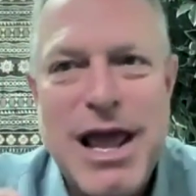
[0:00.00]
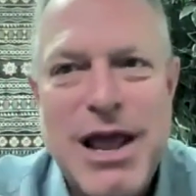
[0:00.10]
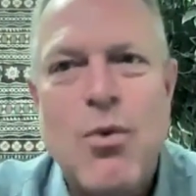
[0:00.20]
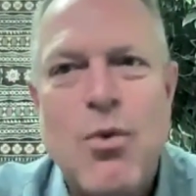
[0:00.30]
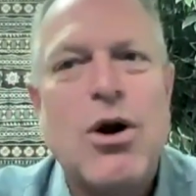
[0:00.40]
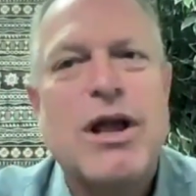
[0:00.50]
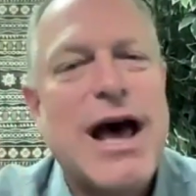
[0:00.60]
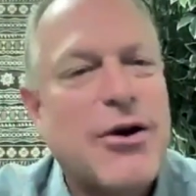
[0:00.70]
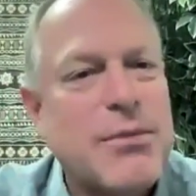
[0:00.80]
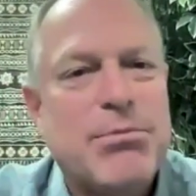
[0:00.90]
a
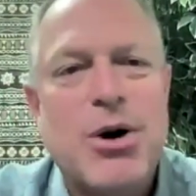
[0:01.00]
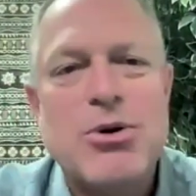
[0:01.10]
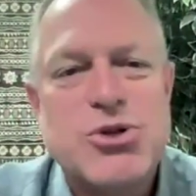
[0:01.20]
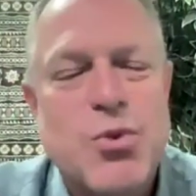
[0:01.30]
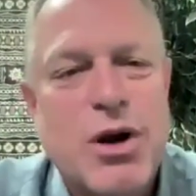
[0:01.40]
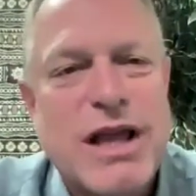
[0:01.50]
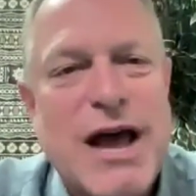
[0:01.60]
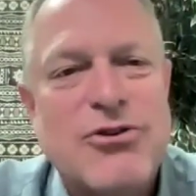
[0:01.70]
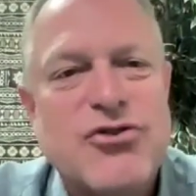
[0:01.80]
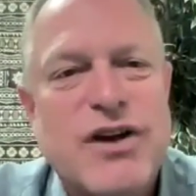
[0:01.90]
workout, and
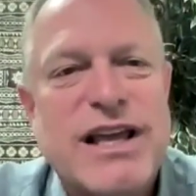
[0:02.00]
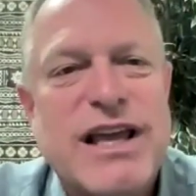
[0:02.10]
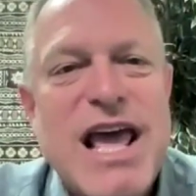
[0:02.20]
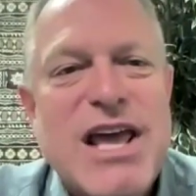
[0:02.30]
post-workout drink.